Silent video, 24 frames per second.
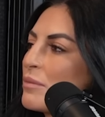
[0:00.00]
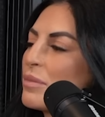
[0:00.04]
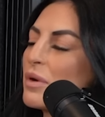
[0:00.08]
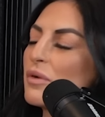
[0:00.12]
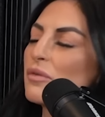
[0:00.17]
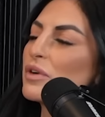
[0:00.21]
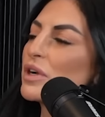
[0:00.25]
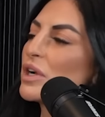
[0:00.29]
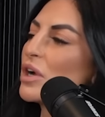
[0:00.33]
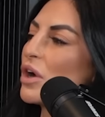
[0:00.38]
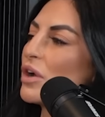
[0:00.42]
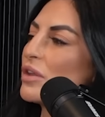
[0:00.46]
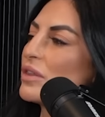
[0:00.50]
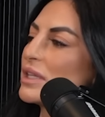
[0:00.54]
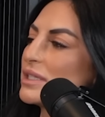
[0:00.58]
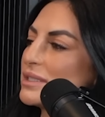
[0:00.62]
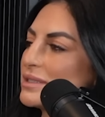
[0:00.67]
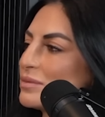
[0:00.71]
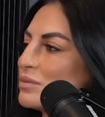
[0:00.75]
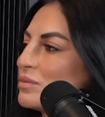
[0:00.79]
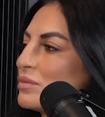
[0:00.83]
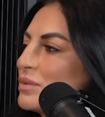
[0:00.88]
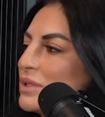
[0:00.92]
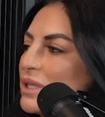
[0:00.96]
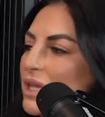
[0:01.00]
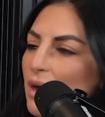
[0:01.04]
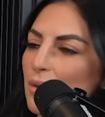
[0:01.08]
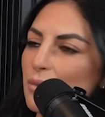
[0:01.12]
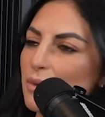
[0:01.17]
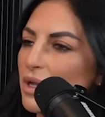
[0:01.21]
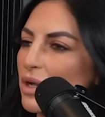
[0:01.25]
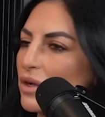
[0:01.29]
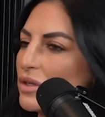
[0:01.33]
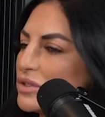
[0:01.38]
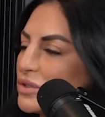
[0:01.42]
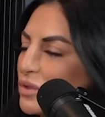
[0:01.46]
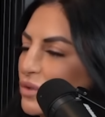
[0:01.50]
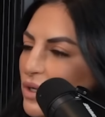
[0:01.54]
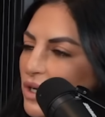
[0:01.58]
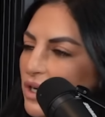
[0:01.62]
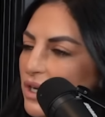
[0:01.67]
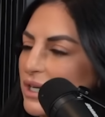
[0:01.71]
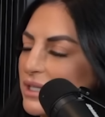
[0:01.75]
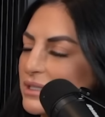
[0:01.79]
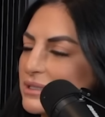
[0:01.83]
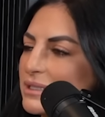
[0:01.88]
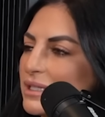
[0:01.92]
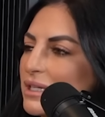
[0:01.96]
But regardless, yeah, we all tore
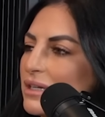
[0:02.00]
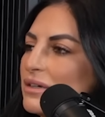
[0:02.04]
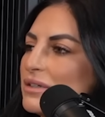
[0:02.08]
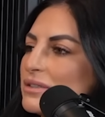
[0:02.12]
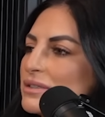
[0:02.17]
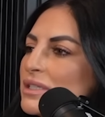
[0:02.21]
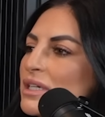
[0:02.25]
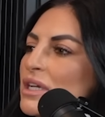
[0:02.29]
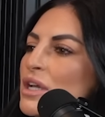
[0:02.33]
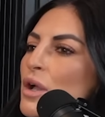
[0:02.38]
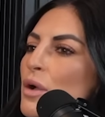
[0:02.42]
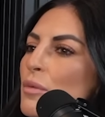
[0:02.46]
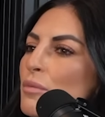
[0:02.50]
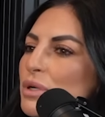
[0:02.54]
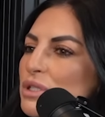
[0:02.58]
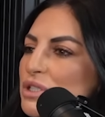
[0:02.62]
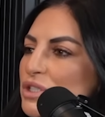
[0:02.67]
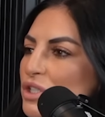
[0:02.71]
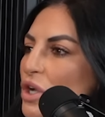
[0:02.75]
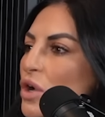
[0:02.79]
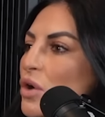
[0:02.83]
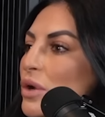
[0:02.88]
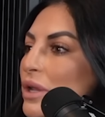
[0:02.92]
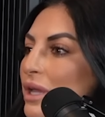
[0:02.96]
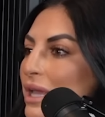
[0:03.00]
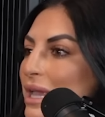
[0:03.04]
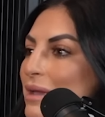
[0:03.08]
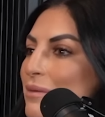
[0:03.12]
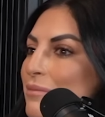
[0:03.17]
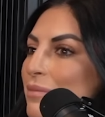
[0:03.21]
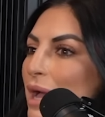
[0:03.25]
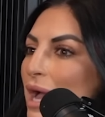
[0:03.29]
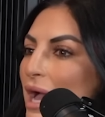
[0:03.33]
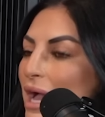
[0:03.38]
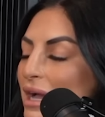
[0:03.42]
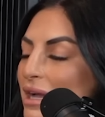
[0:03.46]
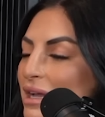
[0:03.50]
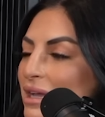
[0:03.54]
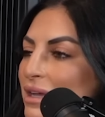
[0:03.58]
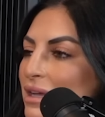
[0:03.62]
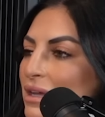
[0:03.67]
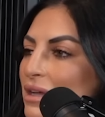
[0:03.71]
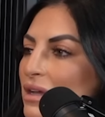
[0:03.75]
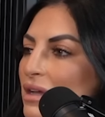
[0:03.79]
our ACLs, but Dakota came back.